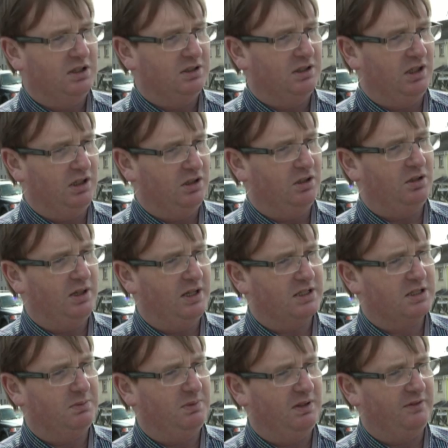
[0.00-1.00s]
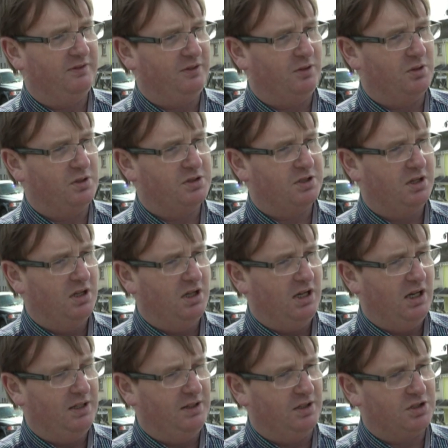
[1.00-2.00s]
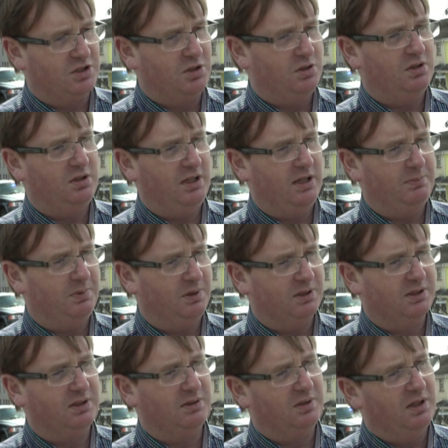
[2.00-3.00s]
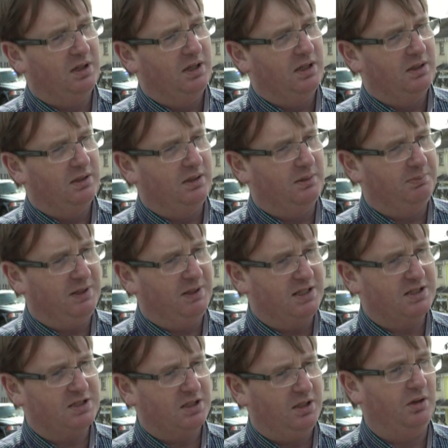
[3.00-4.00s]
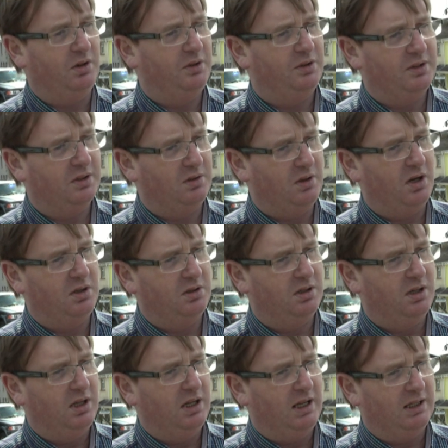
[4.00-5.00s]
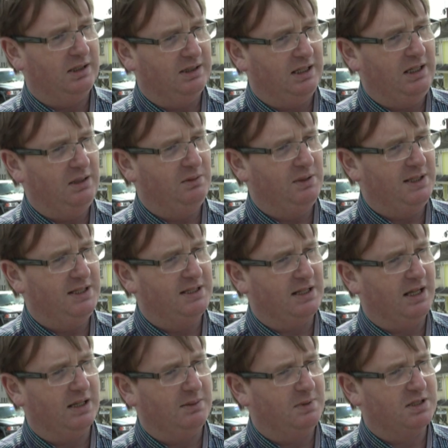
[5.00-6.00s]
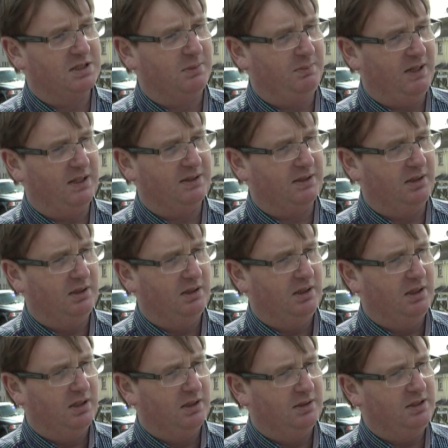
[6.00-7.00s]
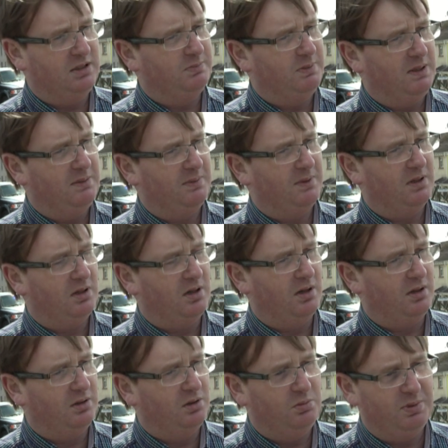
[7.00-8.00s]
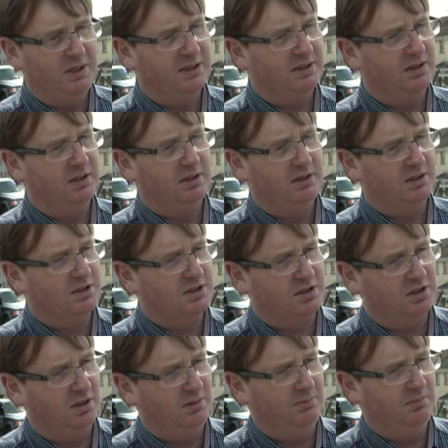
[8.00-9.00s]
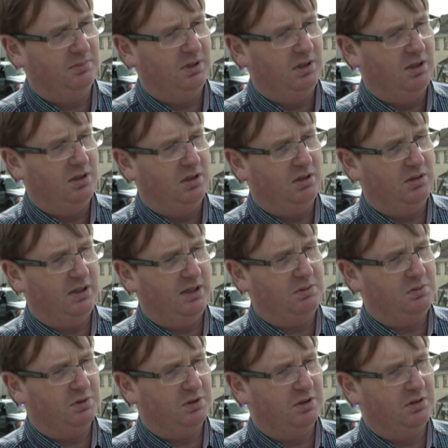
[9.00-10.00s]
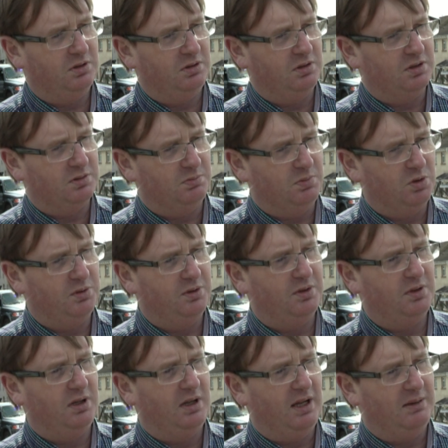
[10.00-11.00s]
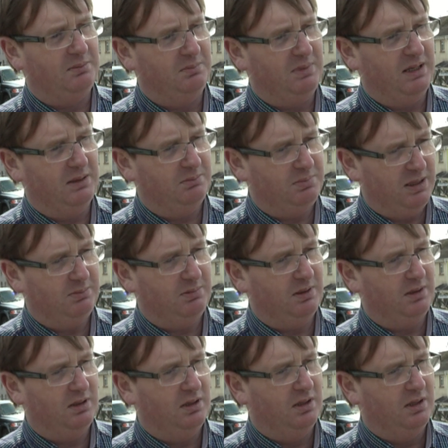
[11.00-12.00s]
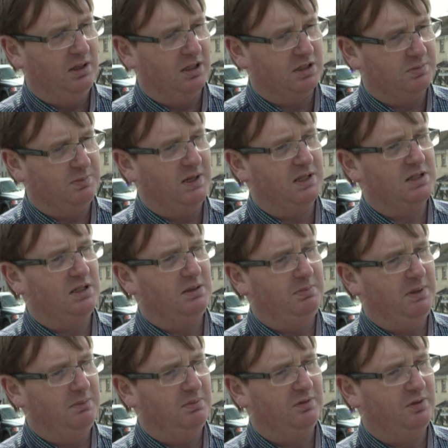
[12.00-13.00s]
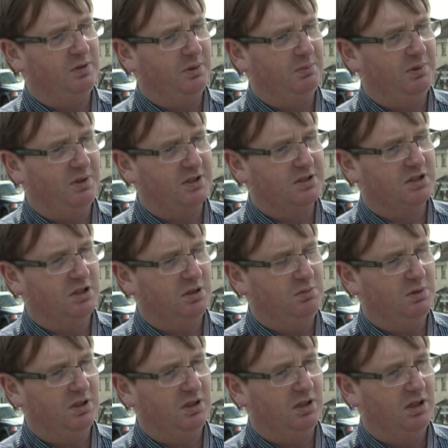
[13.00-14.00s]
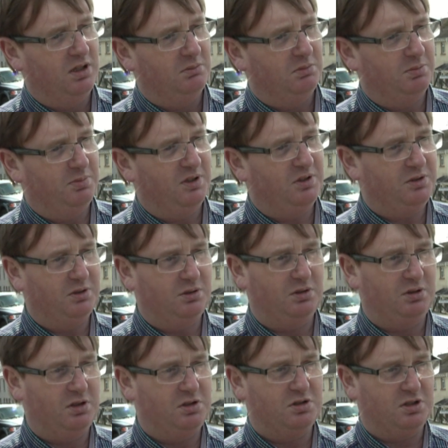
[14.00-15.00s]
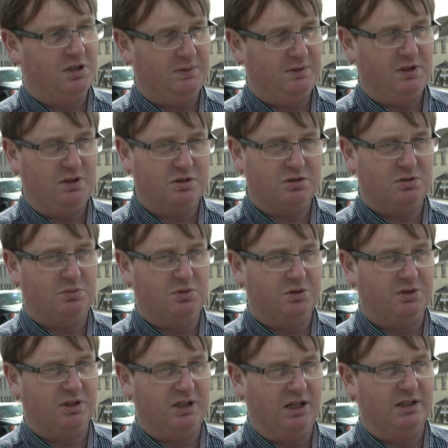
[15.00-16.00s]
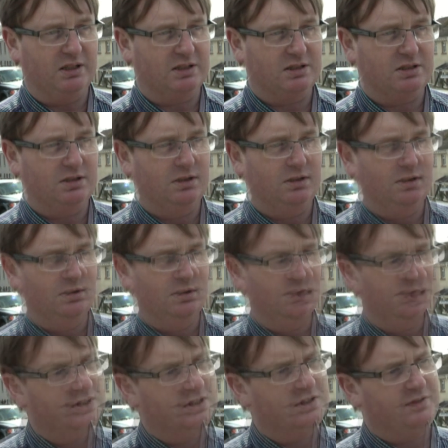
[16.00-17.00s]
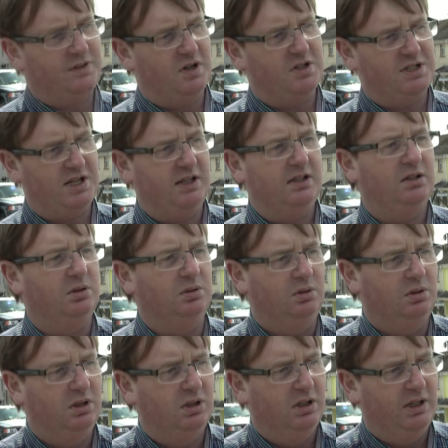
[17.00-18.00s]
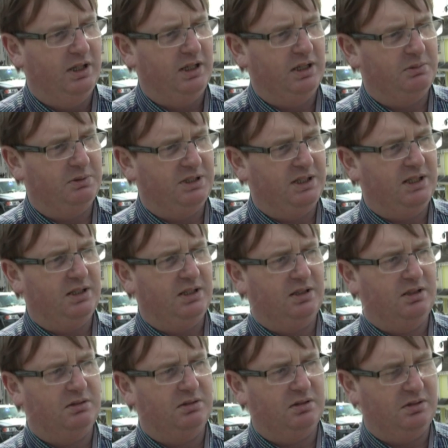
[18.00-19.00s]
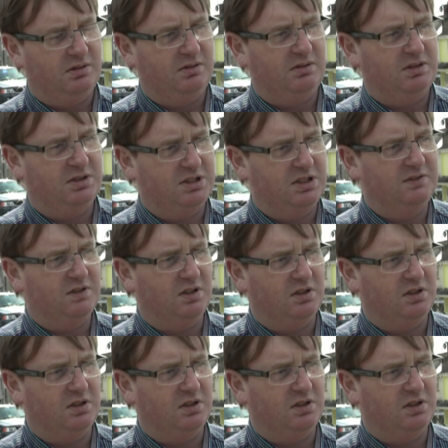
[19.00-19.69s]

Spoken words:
The law has to be enforced, and the sooner they put the police are on the ground and deal with these animals, the better. These people are no better than scum. All they want to do is murder and maim people, especially people from the Protestant community. But under no illusion, they will also murder Catholics. Not as far as I know. But then the Chief